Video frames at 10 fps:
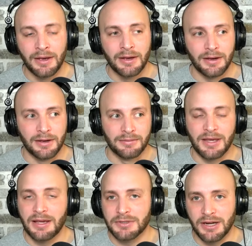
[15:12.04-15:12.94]

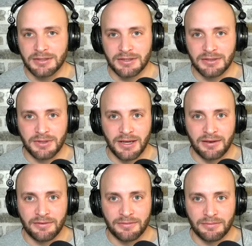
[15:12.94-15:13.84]
Cam Johnson, we
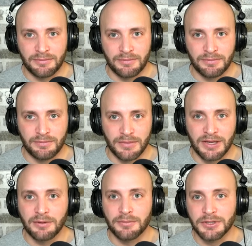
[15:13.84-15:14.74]
have
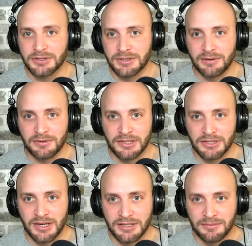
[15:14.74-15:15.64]
Mikal Bridges, and now we have
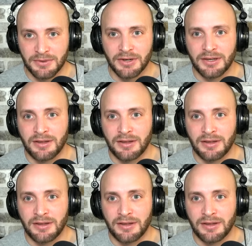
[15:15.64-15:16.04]
Dejounte Murray.